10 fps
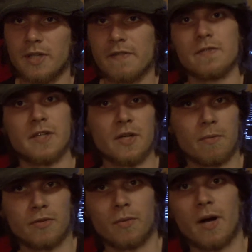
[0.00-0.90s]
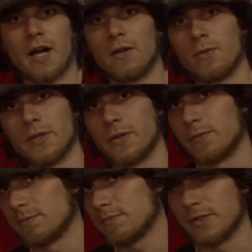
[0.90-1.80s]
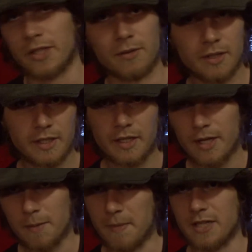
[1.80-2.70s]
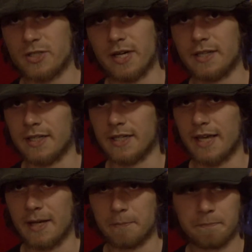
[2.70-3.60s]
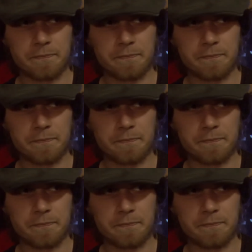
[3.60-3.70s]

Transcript: have a video up for a while, or we don't, mention anything in game,